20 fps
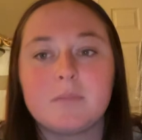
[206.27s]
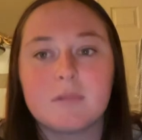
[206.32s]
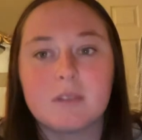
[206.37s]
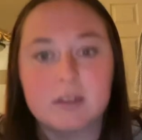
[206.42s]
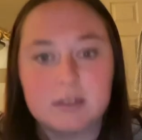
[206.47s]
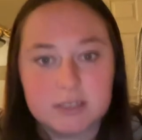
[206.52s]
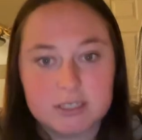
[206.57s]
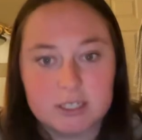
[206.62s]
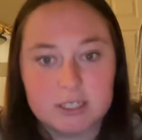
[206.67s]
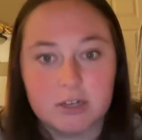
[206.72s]

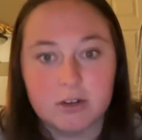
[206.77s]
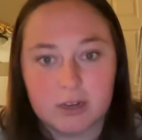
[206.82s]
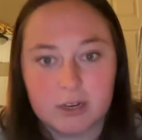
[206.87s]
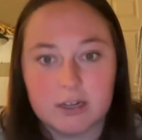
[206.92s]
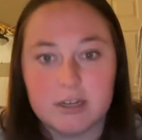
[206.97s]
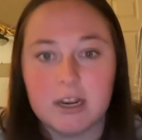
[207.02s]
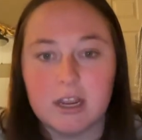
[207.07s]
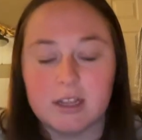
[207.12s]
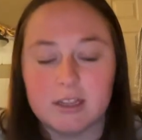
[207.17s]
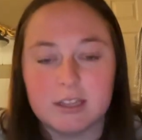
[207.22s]
still
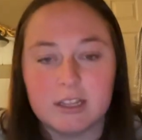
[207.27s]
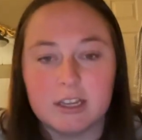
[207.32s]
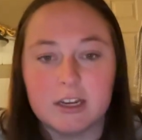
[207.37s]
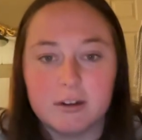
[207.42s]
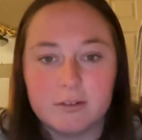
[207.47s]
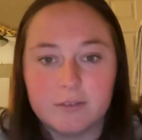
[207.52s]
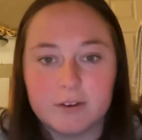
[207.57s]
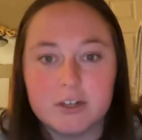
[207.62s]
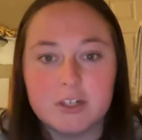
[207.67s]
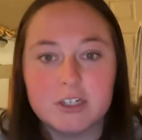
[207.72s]
conduct the
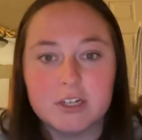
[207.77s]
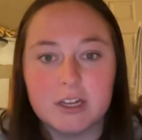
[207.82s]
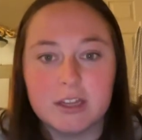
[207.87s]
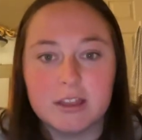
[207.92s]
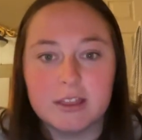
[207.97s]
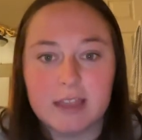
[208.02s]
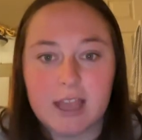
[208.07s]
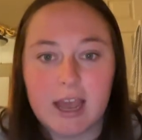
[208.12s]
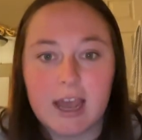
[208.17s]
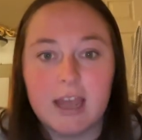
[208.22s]

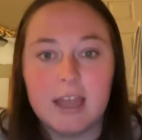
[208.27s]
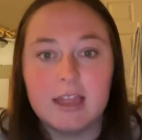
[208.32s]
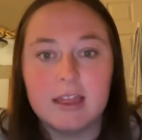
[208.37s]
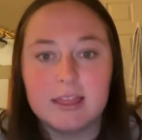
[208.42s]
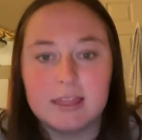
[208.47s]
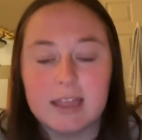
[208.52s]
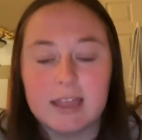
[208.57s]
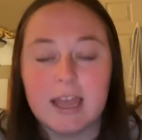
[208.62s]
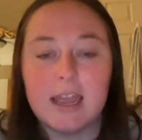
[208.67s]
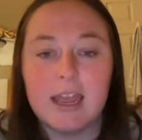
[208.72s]
intervention that
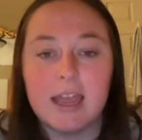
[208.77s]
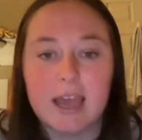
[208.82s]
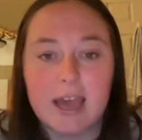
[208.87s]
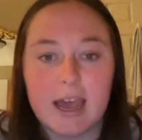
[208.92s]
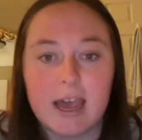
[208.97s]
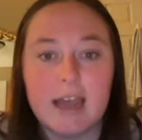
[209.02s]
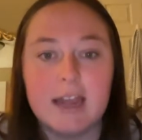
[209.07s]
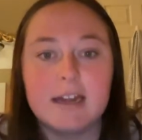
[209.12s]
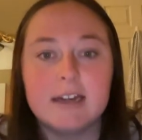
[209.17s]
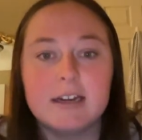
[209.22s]
they
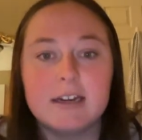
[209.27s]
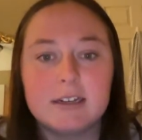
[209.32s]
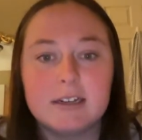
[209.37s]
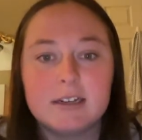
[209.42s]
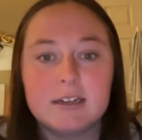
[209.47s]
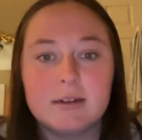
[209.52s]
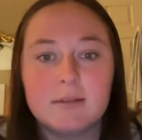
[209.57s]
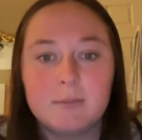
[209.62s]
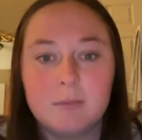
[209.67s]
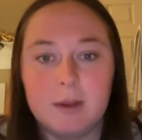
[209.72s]
had
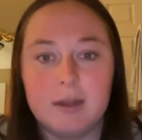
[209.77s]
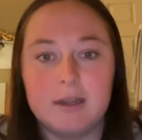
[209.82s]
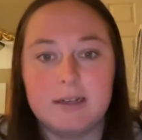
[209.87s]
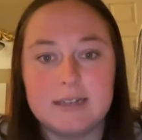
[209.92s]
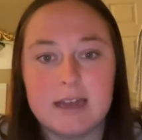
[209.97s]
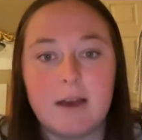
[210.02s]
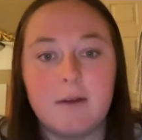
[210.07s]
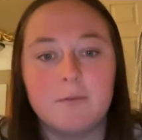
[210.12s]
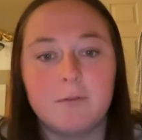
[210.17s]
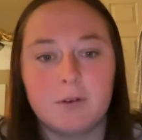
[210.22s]
picked
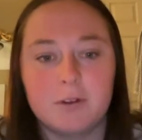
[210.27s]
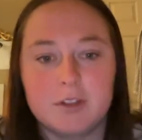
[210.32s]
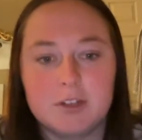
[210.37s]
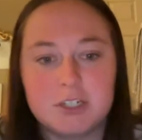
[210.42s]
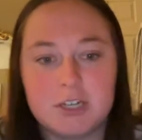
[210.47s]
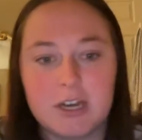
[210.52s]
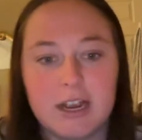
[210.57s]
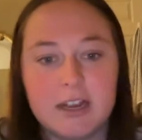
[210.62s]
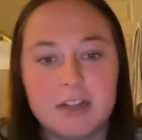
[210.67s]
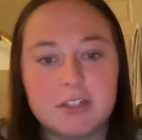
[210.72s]
out for the
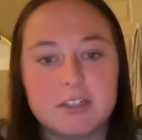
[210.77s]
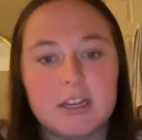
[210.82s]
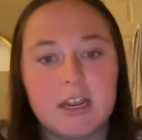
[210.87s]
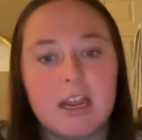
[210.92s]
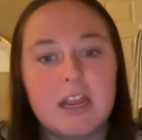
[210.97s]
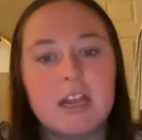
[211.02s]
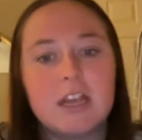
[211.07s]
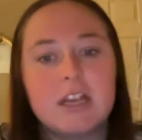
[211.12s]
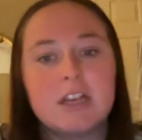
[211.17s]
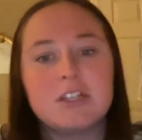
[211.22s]
child.
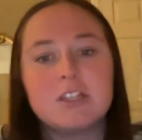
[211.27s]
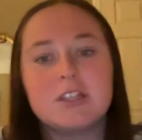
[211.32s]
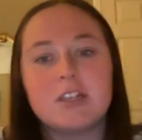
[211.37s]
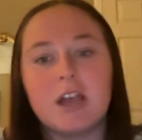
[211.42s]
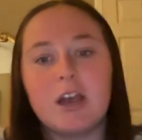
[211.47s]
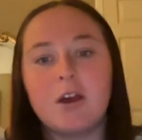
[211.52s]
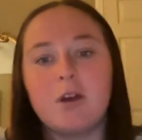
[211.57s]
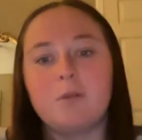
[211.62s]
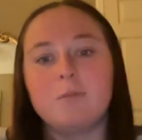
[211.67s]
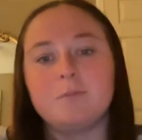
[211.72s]

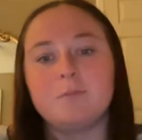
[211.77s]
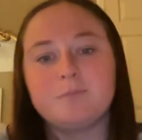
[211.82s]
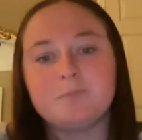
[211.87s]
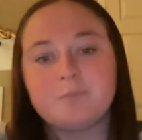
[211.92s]
So